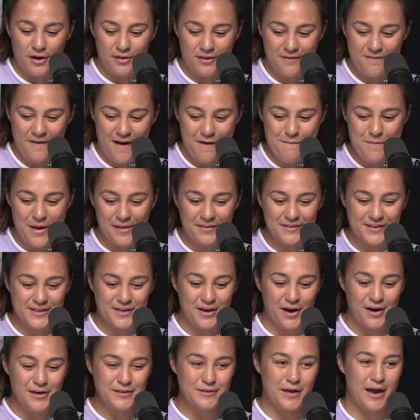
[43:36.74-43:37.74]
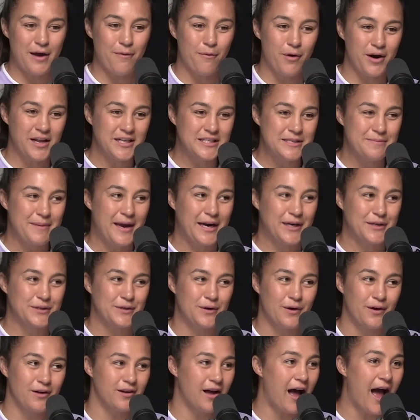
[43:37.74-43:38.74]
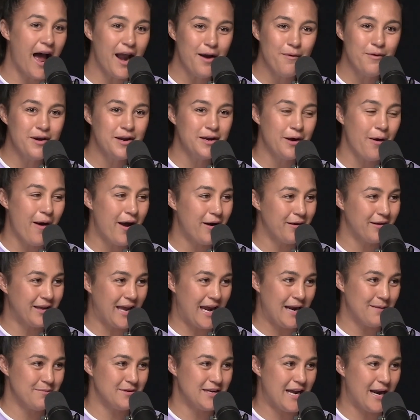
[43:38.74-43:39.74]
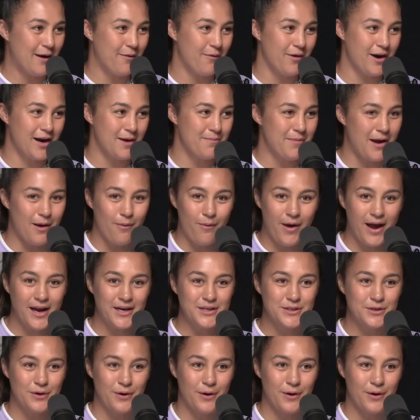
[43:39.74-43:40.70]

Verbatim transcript: only five months ago, so I wanted to make sure I don't want to go out on game day wearing my white